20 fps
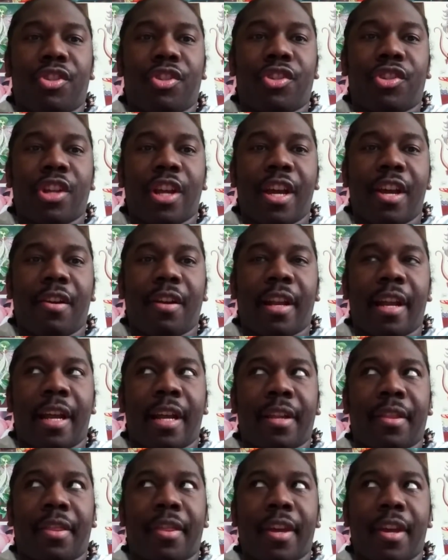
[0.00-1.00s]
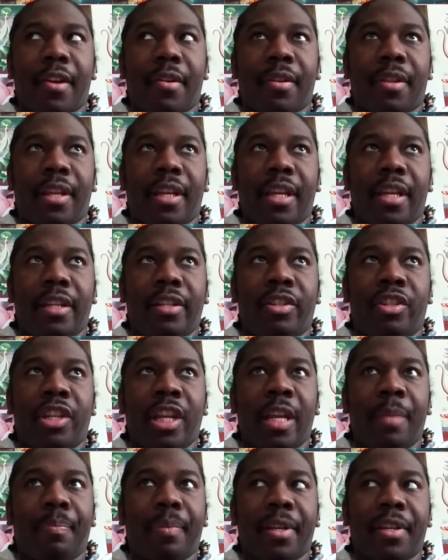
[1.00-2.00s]
sound like they're the
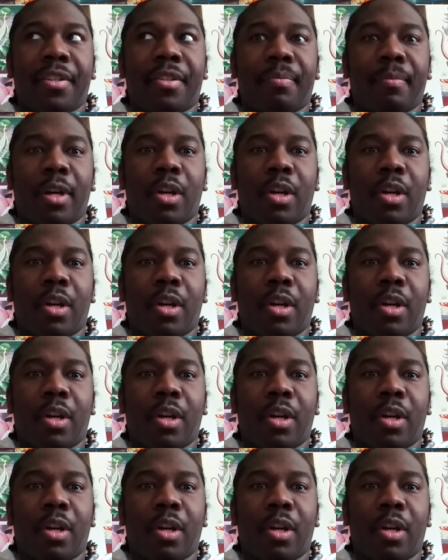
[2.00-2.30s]
deepest,